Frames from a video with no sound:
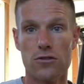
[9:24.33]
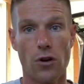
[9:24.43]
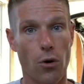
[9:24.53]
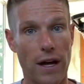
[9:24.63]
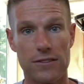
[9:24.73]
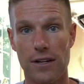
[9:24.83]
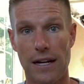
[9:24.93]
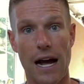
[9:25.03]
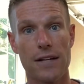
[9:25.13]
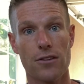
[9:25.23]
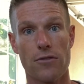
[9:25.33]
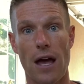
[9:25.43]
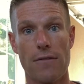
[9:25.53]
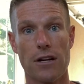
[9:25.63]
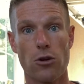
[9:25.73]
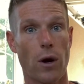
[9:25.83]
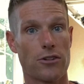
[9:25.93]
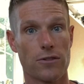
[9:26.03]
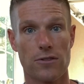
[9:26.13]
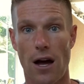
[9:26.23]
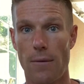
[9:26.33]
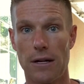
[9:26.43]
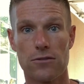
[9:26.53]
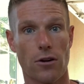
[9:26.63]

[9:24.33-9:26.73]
So that's it, guys. If you have any questions, comments,